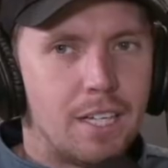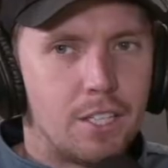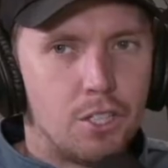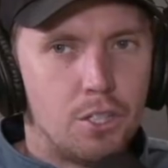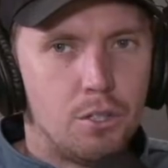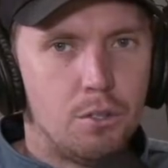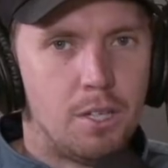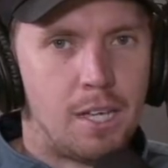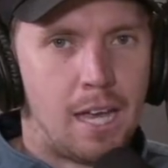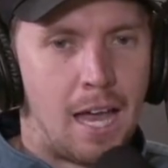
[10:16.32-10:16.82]
I
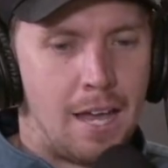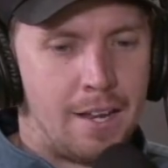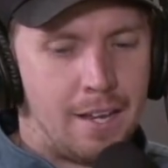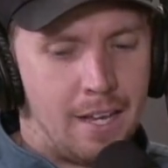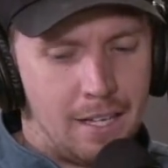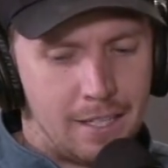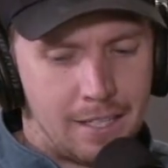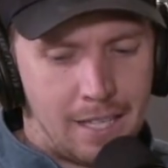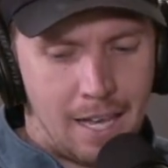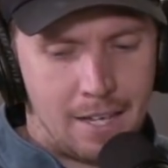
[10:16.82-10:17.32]
do get, and
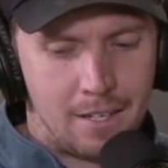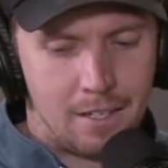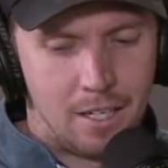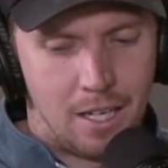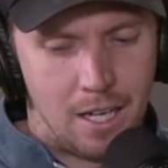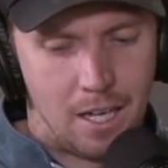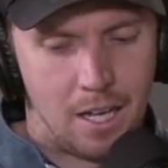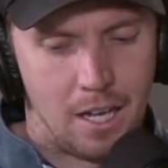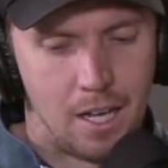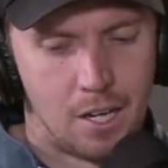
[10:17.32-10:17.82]
again,
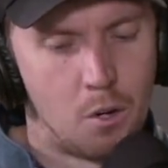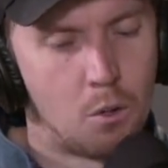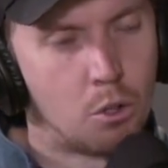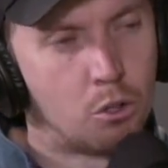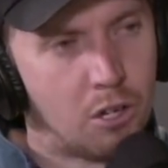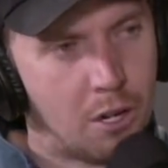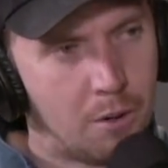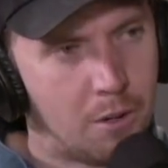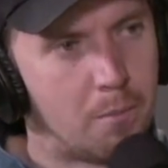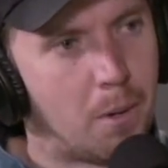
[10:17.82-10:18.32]
I don't
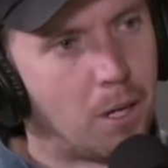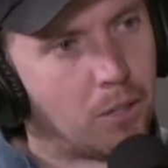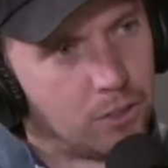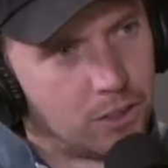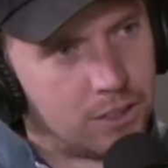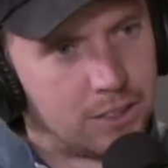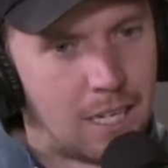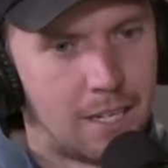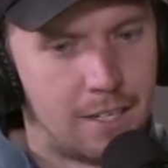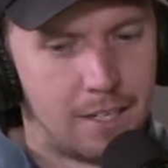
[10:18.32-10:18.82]
agree with it, but I
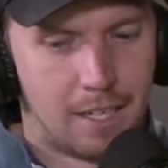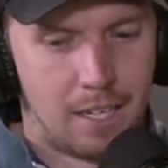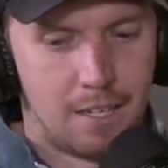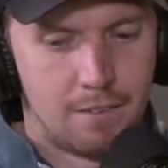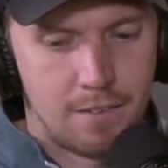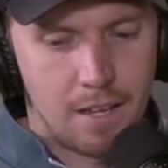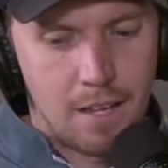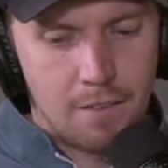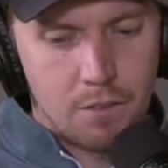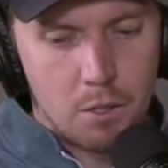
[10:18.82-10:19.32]
understand
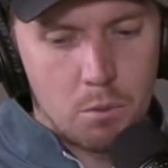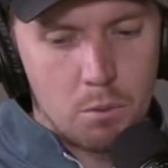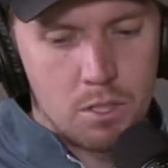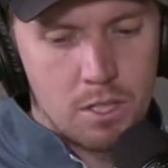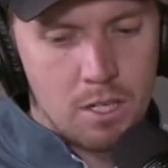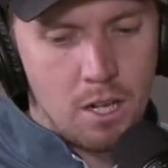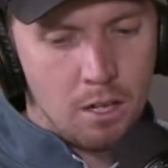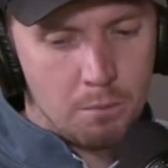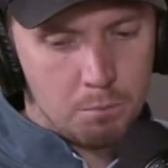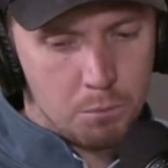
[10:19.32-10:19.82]
it. If there was
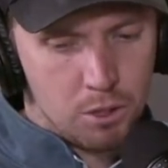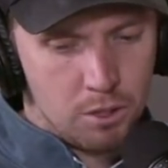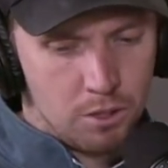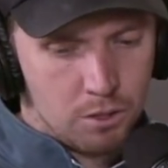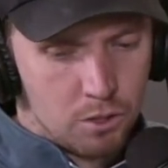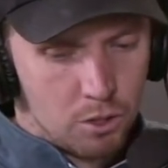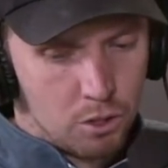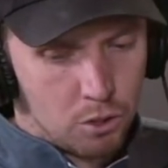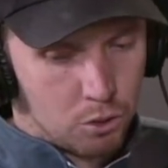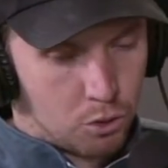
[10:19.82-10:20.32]
an option
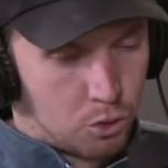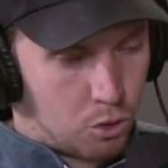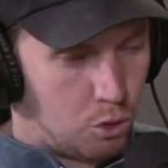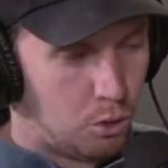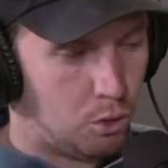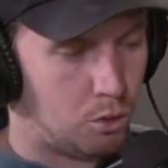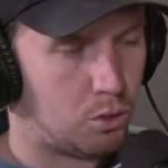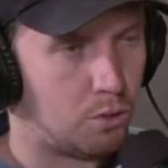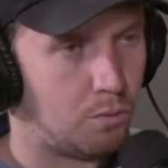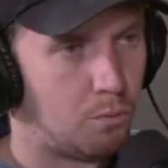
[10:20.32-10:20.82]
to
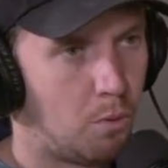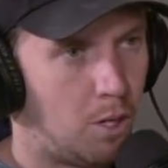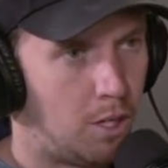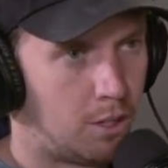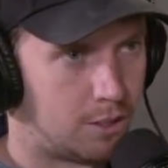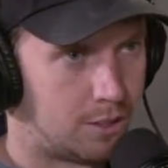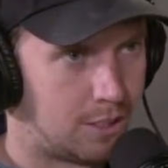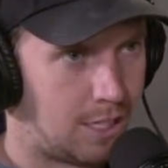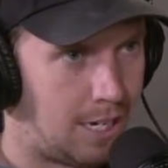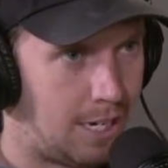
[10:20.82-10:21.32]
just have
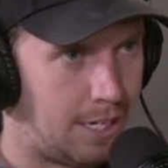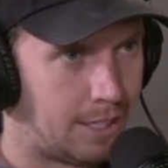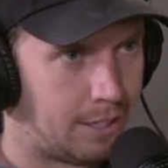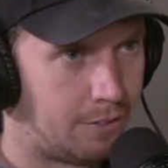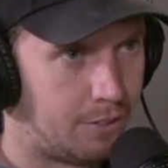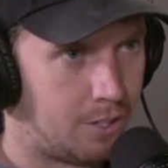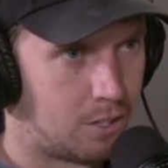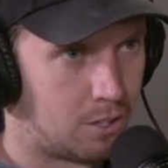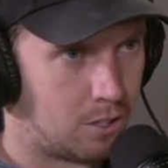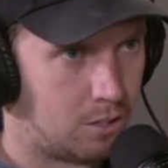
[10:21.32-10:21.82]
watched Tiger
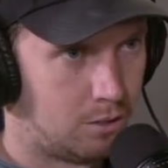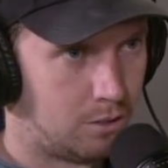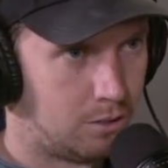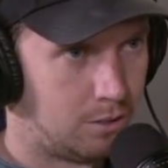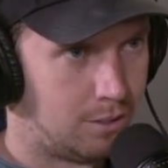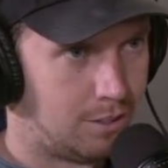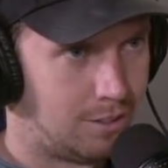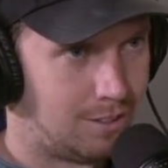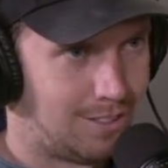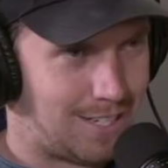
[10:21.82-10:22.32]
and his
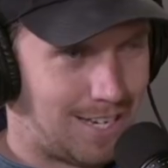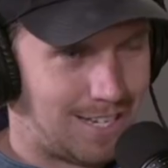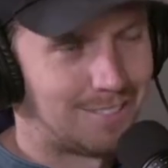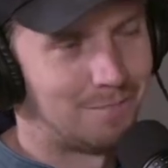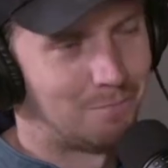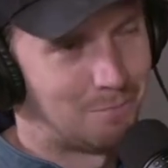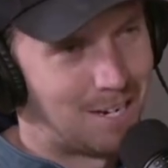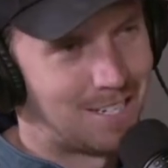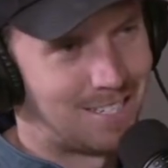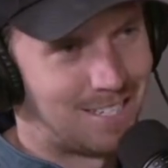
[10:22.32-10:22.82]
son, I'd
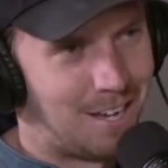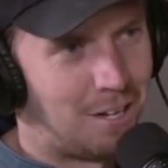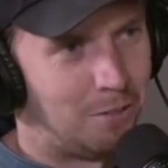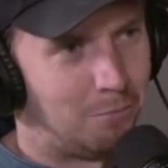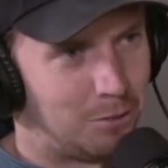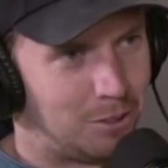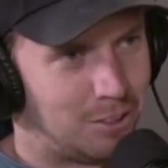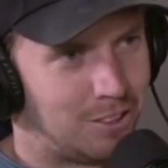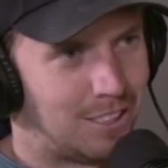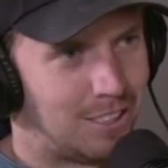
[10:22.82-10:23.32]
have pressed that option.